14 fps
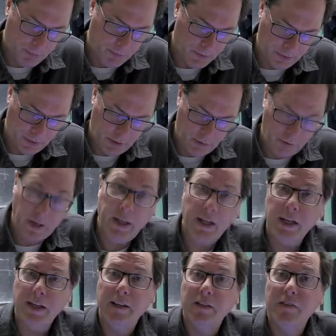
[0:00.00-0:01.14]
negative
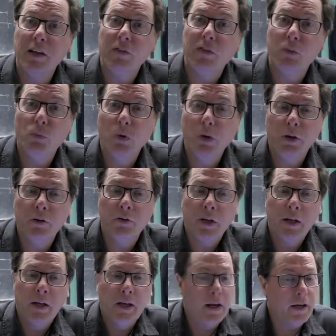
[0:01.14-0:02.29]
8 and see if it works.
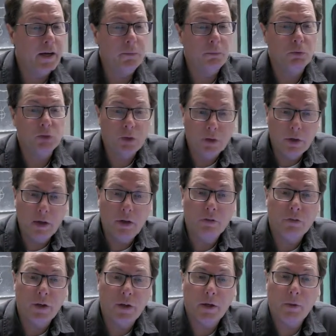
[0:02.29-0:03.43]
Sure
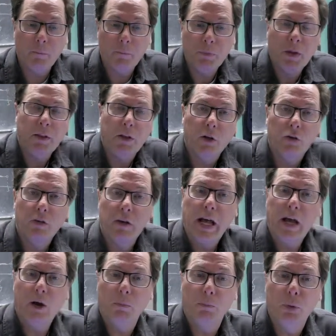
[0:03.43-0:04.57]
enough, there's an
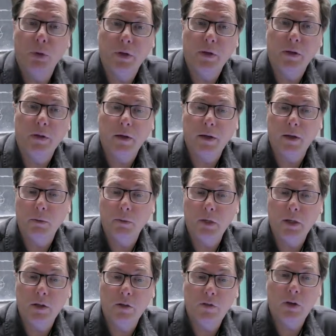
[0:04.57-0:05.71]
output. You
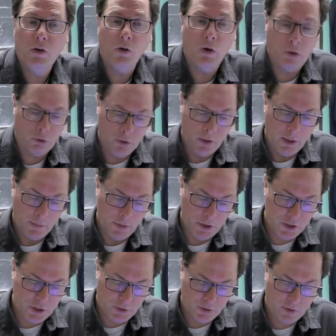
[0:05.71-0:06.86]
get 0. But
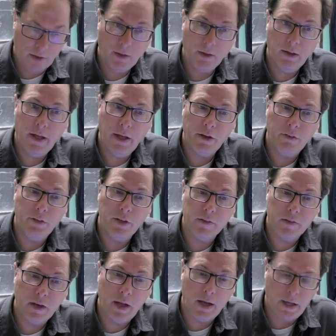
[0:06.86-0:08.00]
just to the left,
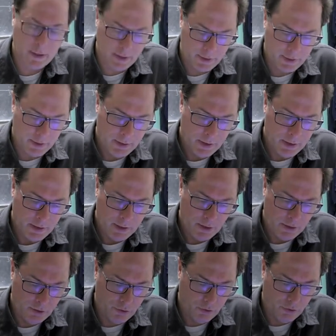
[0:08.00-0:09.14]
it's not.
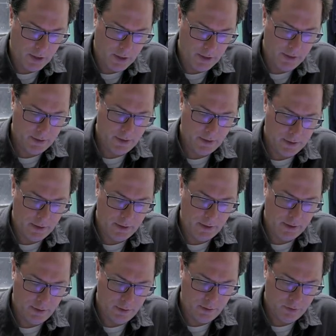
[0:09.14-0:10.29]
To the right, it
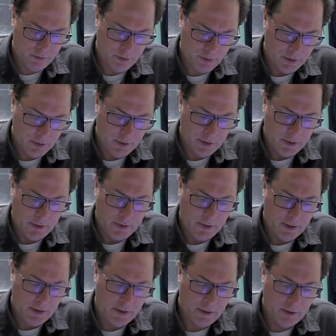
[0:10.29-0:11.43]
is,
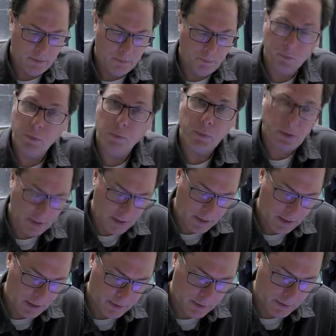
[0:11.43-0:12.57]
but
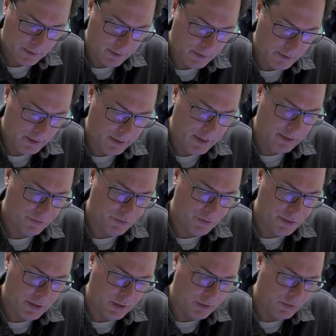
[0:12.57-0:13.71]
not to the left of
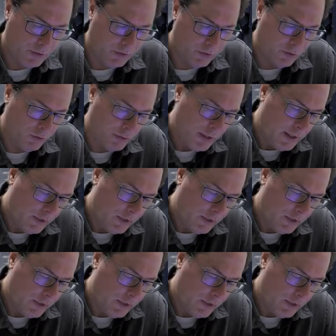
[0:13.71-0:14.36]
negative 8. So